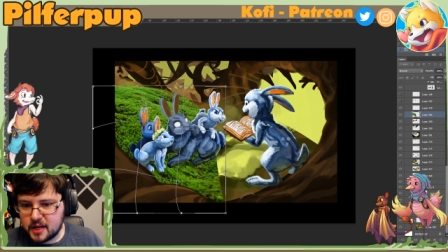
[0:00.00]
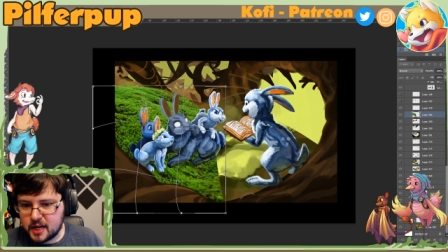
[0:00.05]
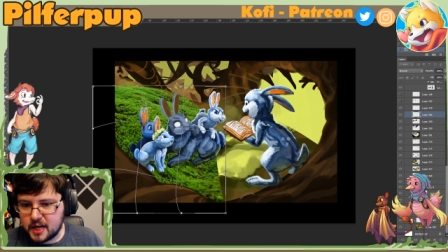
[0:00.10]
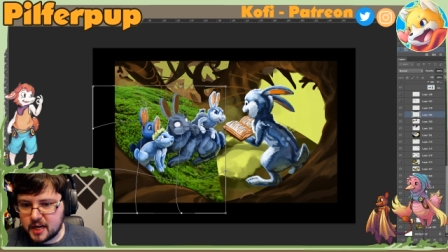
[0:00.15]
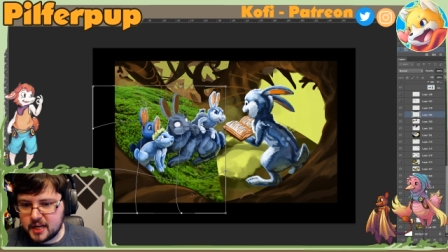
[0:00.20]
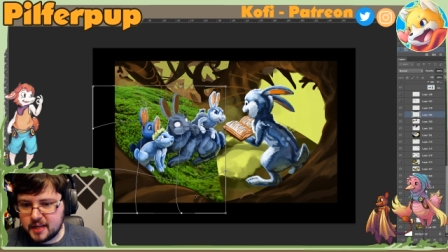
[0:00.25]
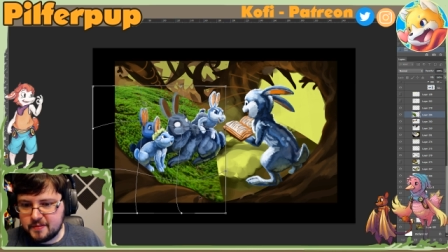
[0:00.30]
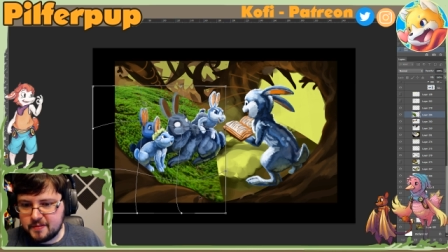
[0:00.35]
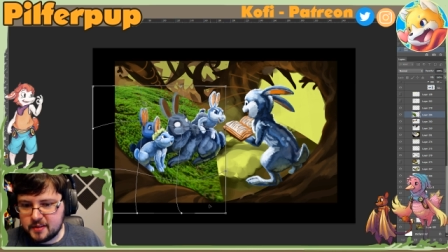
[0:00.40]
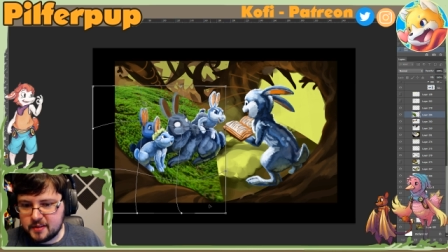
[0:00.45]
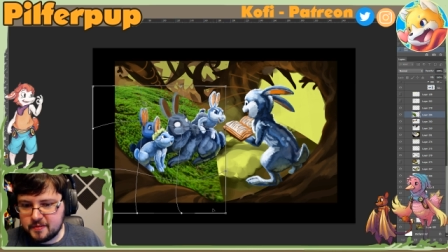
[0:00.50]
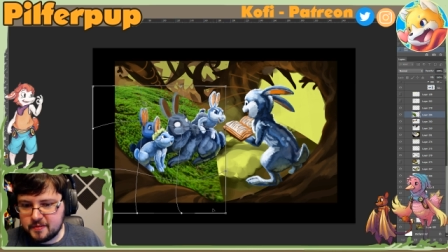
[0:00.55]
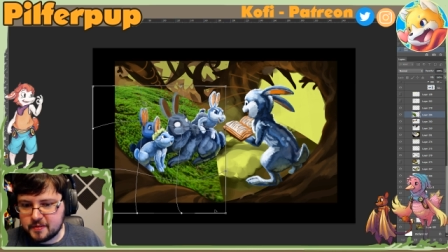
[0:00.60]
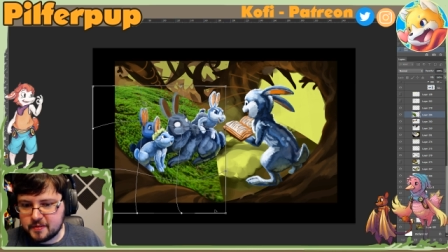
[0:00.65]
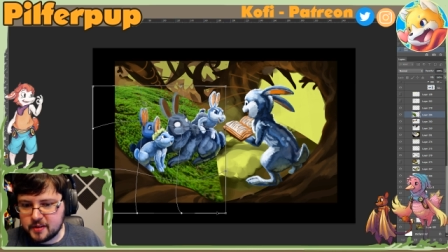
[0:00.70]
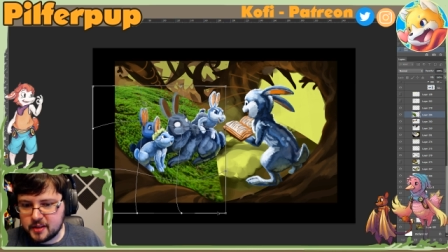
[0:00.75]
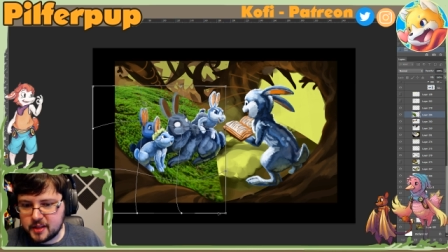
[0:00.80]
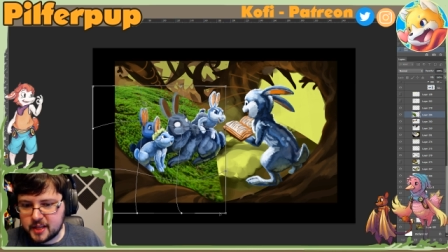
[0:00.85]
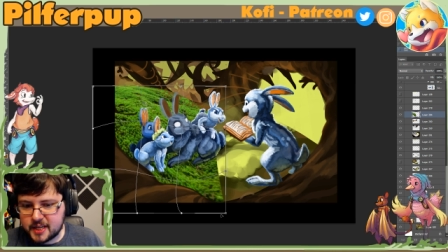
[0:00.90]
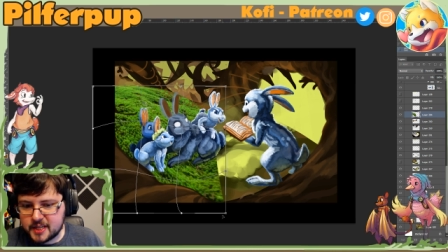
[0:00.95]
And even
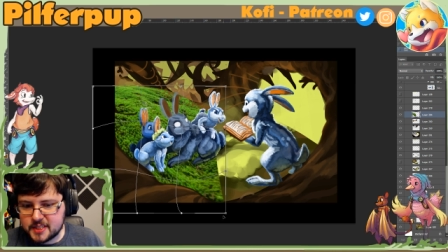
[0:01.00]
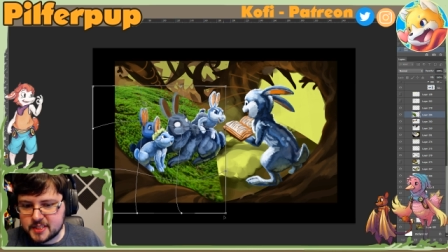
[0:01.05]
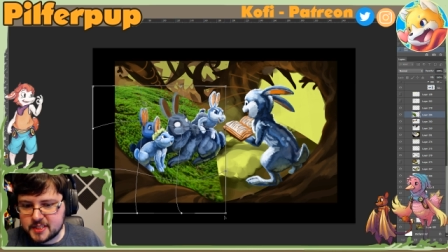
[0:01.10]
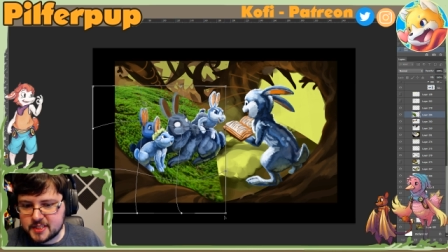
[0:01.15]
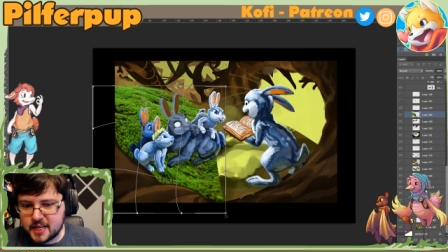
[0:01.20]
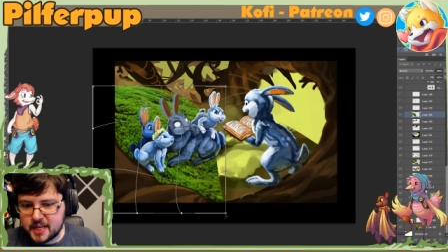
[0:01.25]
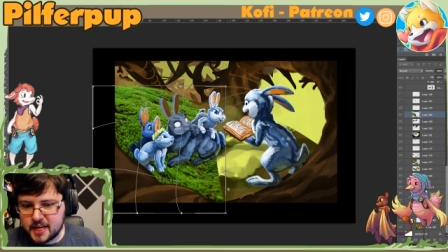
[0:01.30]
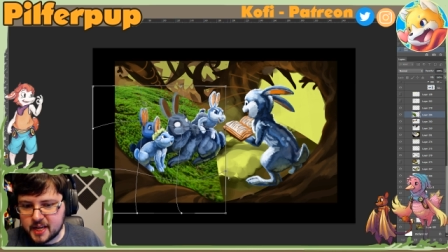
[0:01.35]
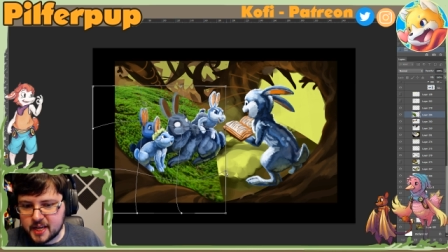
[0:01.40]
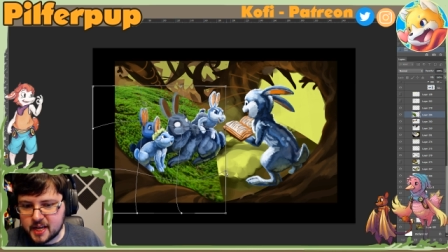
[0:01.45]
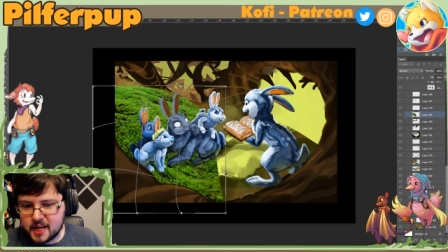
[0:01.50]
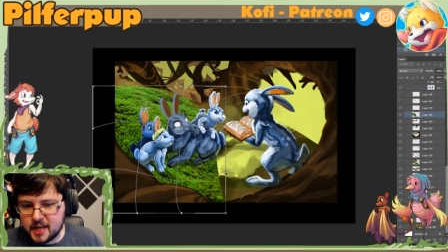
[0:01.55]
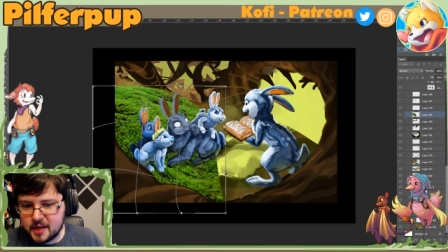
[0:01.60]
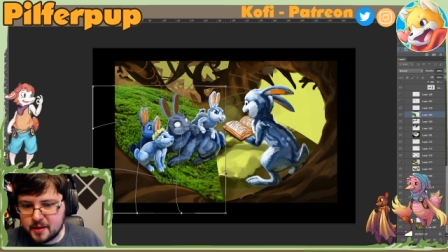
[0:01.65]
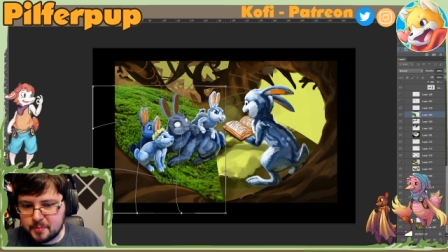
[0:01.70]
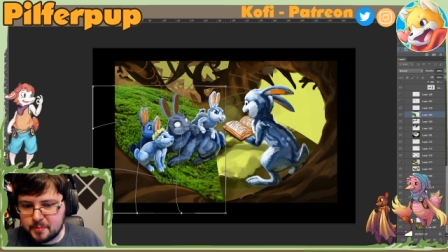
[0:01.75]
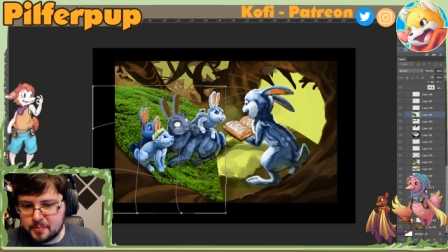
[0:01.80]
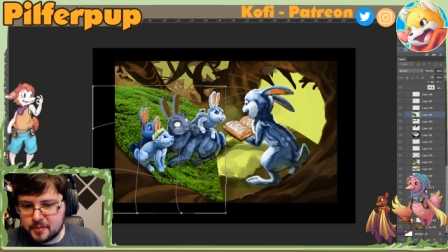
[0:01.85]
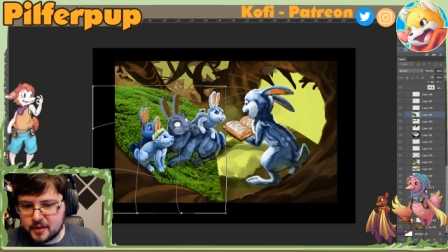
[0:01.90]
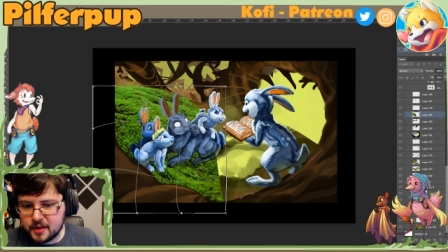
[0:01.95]
for like setting
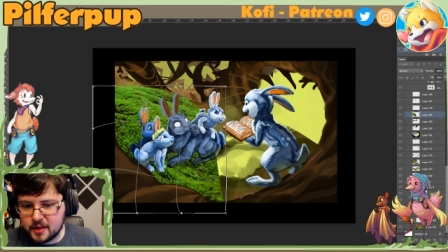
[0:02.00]
up